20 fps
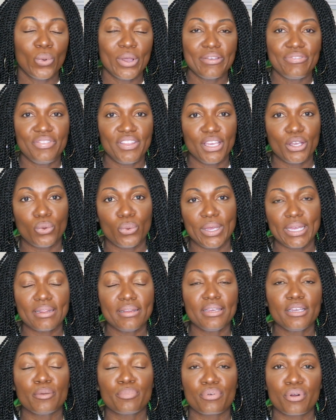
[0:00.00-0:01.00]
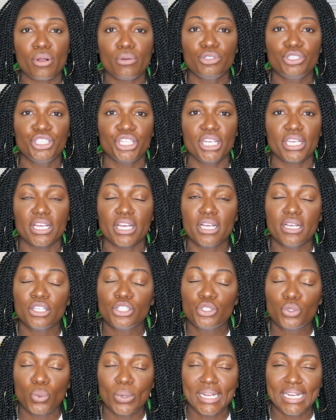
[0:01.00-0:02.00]
with the quickly approaching
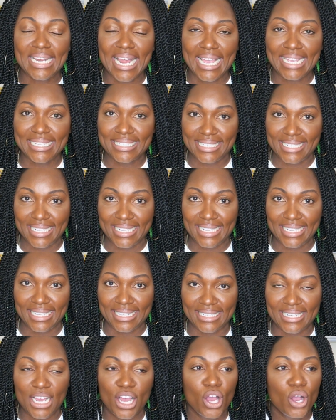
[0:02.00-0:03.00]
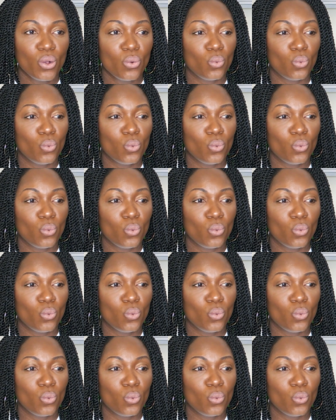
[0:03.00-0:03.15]
2019,